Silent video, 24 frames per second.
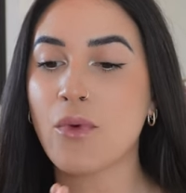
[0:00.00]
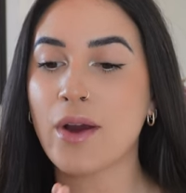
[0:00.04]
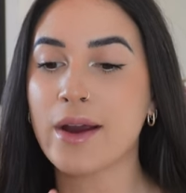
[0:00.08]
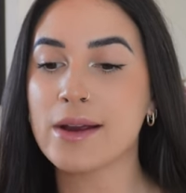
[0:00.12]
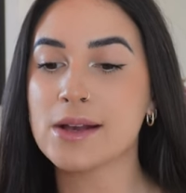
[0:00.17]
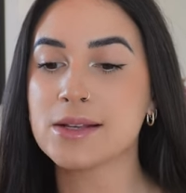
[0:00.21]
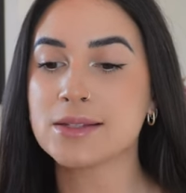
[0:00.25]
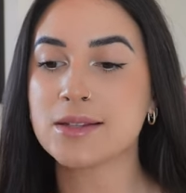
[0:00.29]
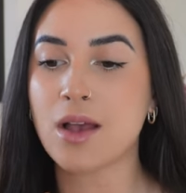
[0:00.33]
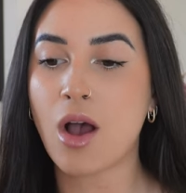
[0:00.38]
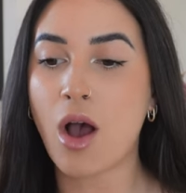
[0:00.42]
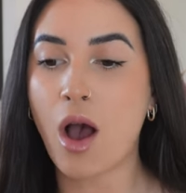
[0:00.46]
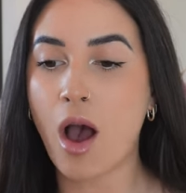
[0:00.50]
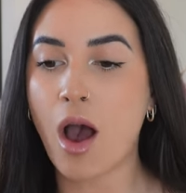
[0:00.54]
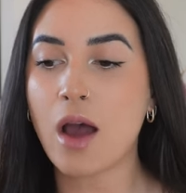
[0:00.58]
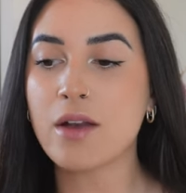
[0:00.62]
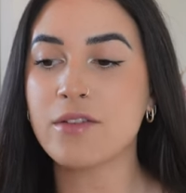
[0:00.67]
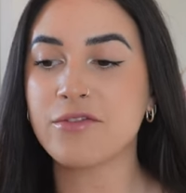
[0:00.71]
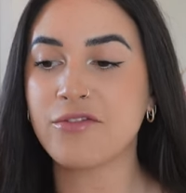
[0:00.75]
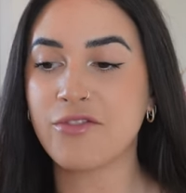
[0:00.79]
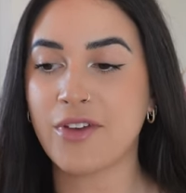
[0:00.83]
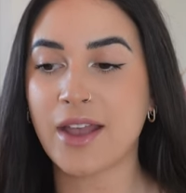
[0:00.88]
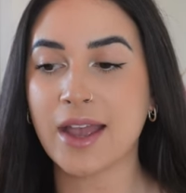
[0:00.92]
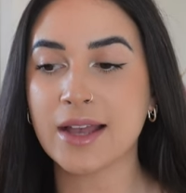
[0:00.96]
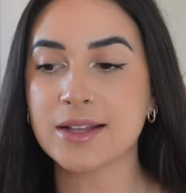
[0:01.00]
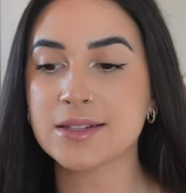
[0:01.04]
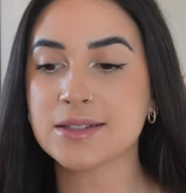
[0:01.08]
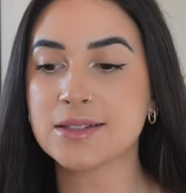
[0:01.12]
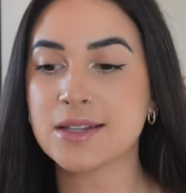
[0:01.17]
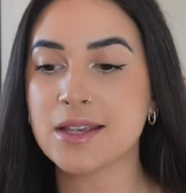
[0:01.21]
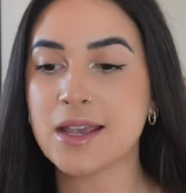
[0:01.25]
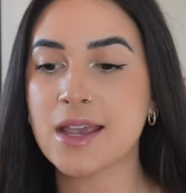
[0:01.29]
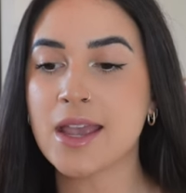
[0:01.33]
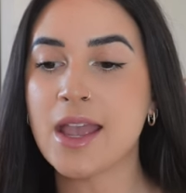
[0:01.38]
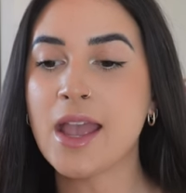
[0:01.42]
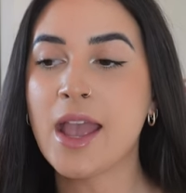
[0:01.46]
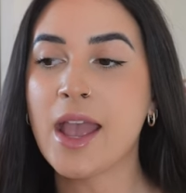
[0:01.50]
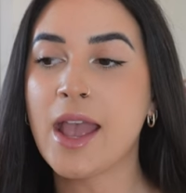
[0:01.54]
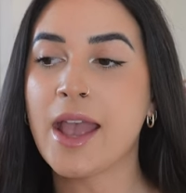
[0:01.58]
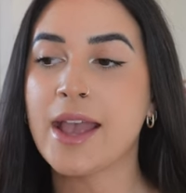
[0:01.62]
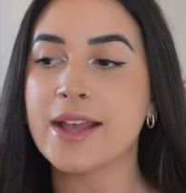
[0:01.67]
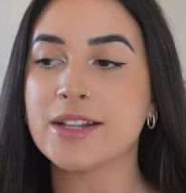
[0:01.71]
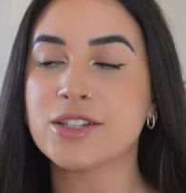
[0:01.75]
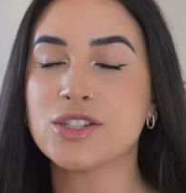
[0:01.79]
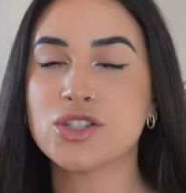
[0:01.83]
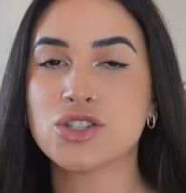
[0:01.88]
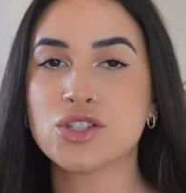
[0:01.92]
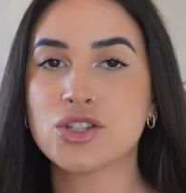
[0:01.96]
Whereas on Fansly,
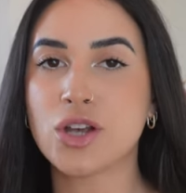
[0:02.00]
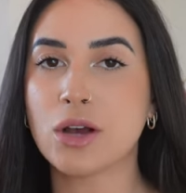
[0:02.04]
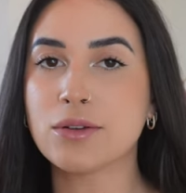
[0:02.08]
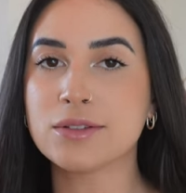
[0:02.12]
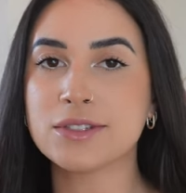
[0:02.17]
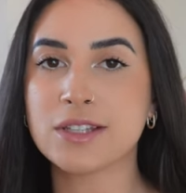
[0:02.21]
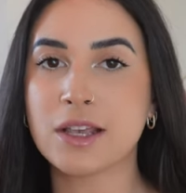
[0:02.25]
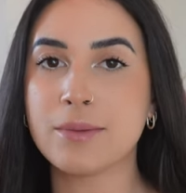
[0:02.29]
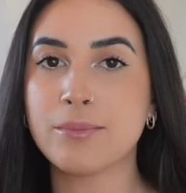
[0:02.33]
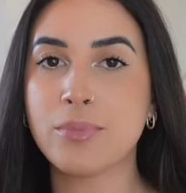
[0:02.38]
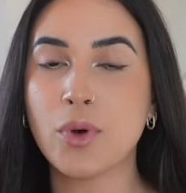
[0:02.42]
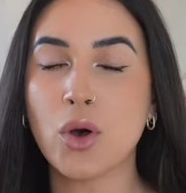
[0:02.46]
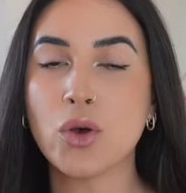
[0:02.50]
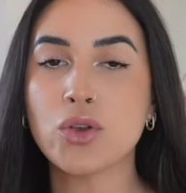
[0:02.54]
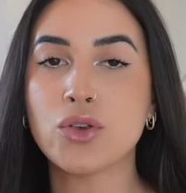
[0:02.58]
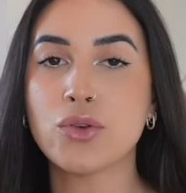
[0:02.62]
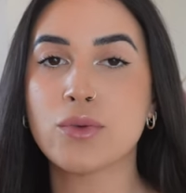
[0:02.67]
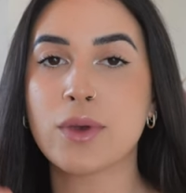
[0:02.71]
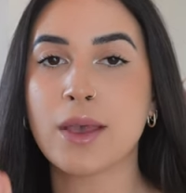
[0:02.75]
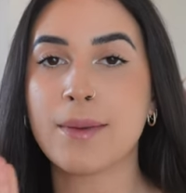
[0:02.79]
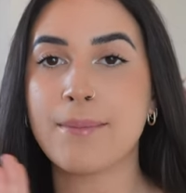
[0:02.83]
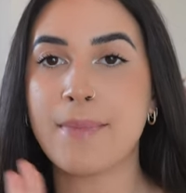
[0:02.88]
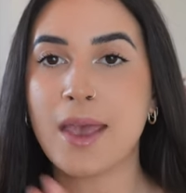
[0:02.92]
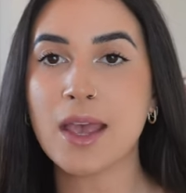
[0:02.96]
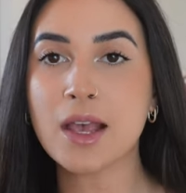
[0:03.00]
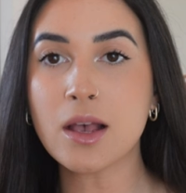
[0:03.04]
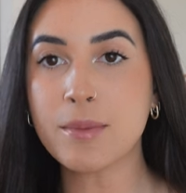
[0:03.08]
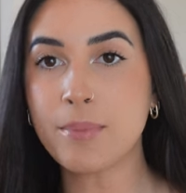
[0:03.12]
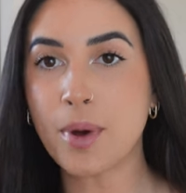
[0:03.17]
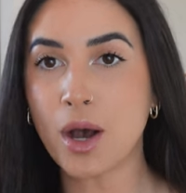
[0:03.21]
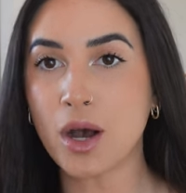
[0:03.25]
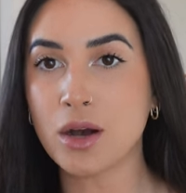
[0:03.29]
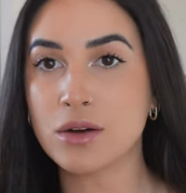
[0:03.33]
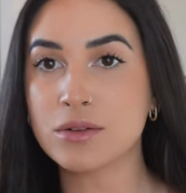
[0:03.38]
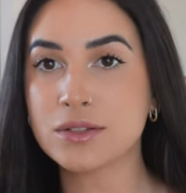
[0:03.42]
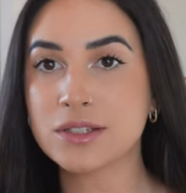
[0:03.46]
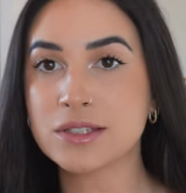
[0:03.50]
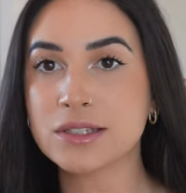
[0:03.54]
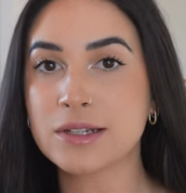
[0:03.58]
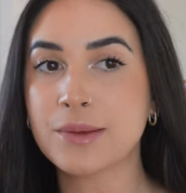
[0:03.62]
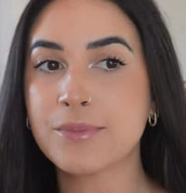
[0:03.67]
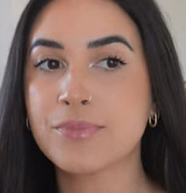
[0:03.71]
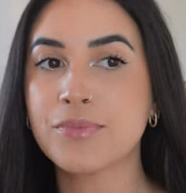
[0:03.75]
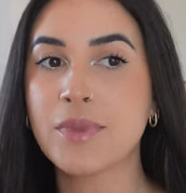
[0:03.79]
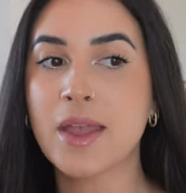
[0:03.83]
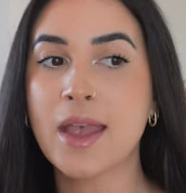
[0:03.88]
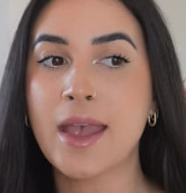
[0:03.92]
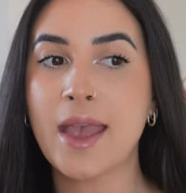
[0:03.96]
it's so simple. You can make a post
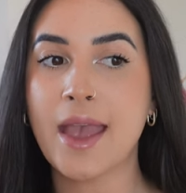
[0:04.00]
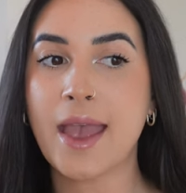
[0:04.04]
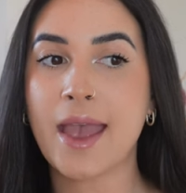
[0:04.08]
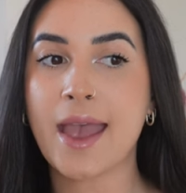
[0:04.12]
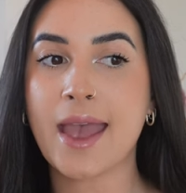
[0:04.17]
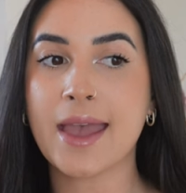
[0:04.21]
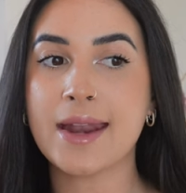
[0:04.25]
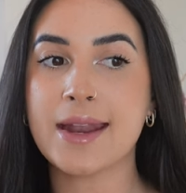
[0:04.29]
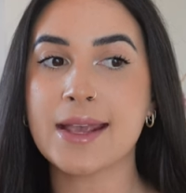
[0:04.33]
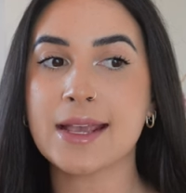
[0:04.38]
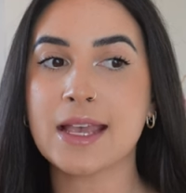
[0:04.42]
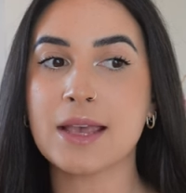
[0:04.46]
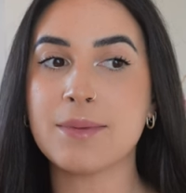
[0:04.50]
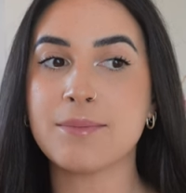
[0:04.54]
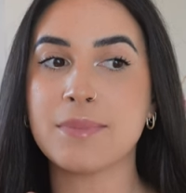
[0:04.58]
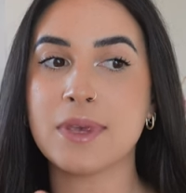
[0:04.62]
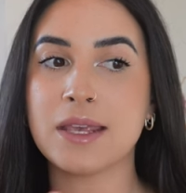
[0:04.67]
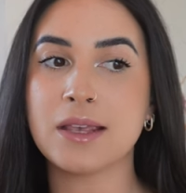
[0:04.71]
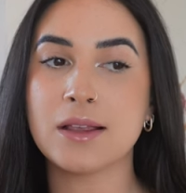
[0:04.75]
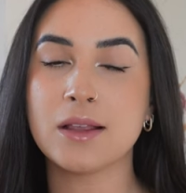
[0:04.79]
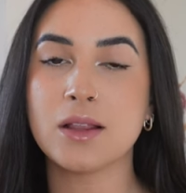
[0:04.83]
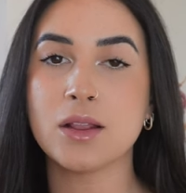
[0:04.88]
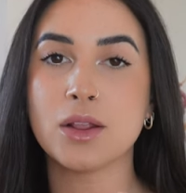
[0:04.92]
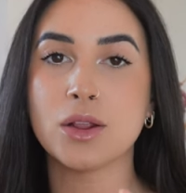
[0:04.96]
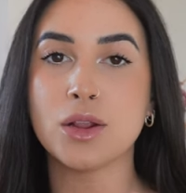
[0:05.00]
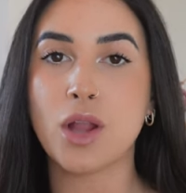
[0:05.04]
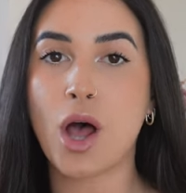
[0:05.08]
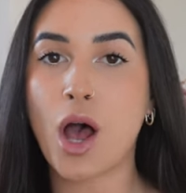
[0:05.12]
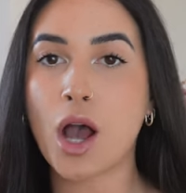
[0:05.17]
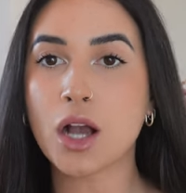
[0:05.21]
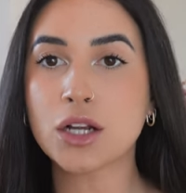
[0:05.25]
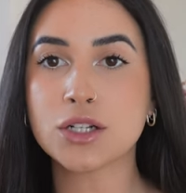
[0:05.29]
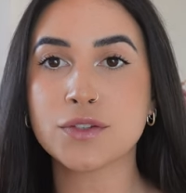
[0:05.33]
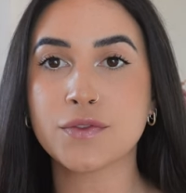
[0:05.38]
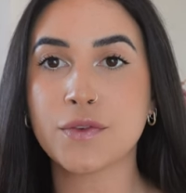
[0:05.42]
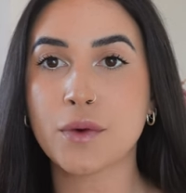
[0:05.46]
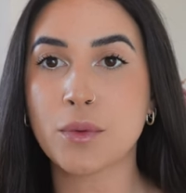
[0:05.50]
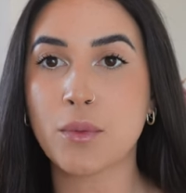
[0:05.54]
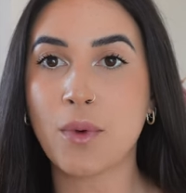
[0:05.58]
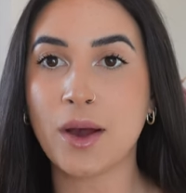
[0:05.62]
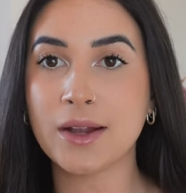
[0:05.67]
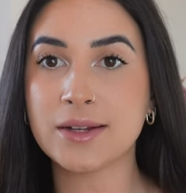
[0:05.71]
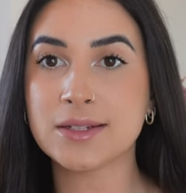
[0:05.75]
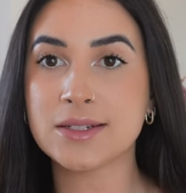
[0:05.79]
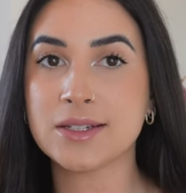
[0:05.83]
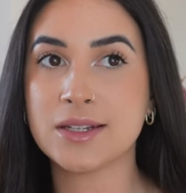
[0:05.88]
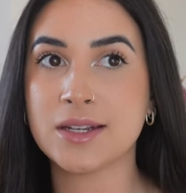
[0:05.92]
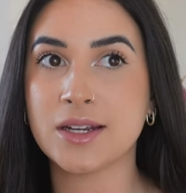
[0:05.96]
and it can be locked for
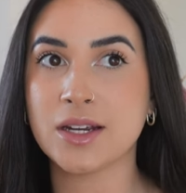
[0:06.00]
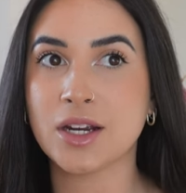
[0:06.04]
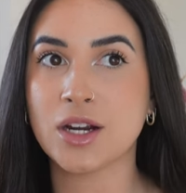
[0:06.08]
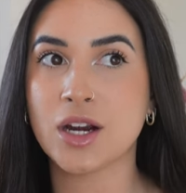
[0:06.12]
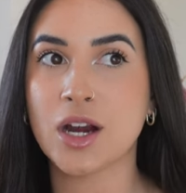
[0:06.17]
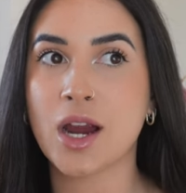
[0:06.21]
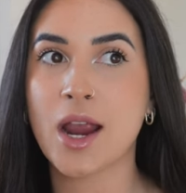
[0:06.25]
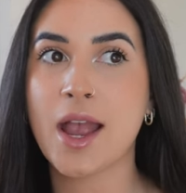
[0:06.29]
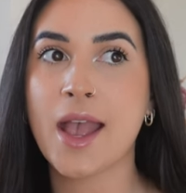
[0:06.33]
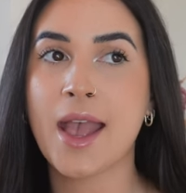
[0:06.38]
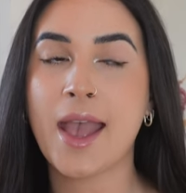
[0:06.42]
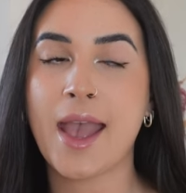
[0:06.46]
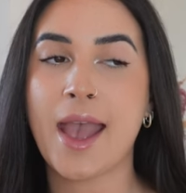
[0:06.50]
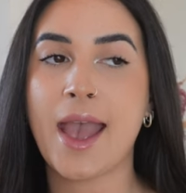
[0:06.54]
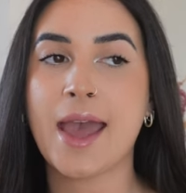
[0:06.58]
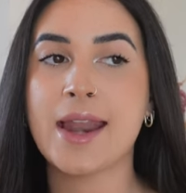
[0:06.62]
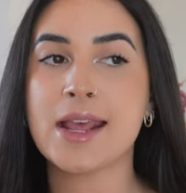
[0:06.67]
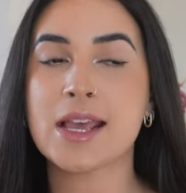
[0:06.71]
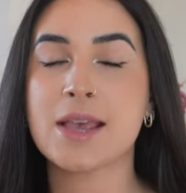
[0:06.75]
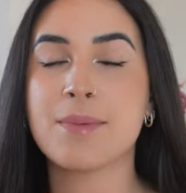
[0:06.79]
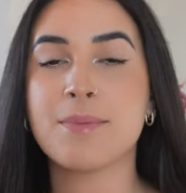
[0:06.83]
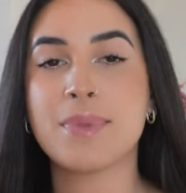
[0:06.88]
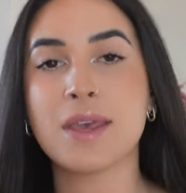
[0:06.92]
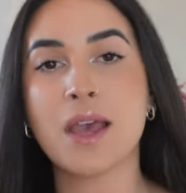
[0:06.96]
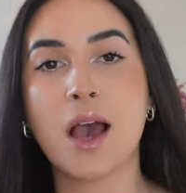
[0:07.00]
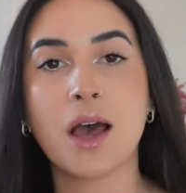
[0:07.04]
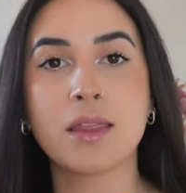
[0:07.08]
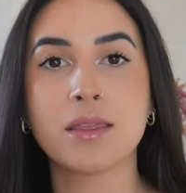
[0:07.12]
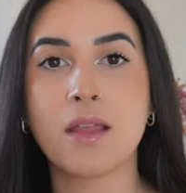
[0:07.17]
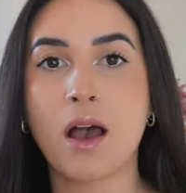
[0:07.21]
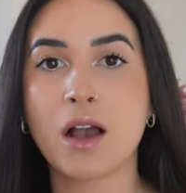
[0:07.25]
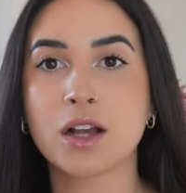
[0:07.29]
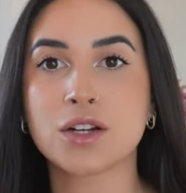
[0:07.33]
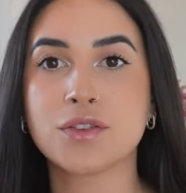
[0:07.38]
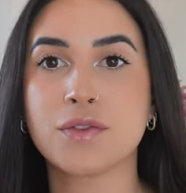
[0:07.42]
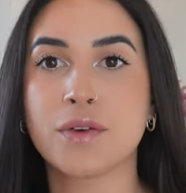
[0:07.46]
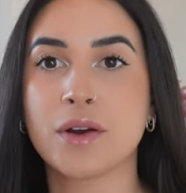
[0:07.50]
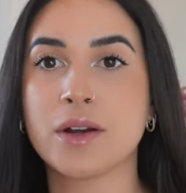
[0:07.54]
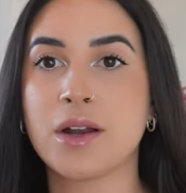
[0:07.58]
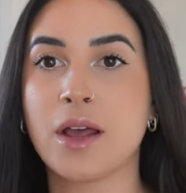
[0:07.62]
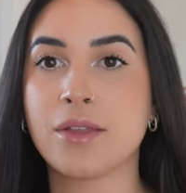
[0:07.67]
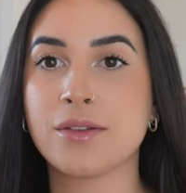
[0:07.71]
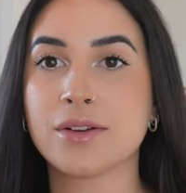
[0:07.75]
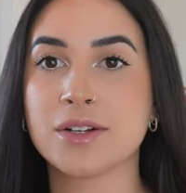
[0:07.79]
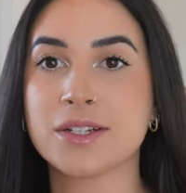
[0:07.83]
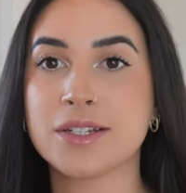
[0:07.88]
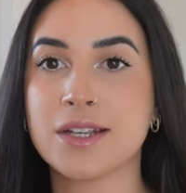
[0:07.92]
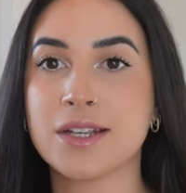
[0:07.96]
one tier and it can be unlocked for another